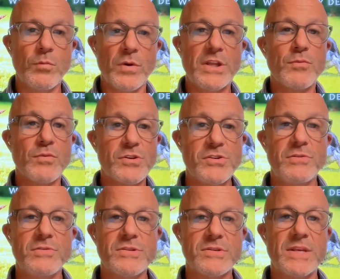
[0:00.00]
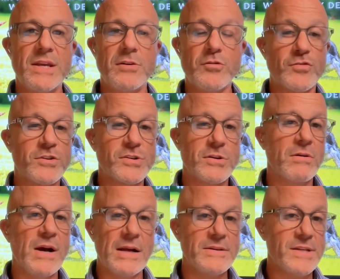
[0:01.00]
really reduce the nutritional
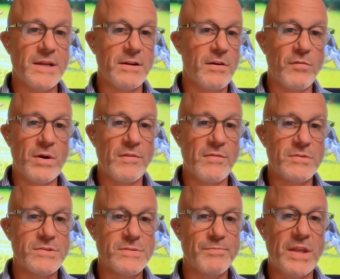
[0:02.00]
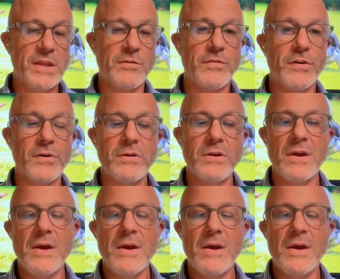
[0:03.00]
content of whatever's in the food.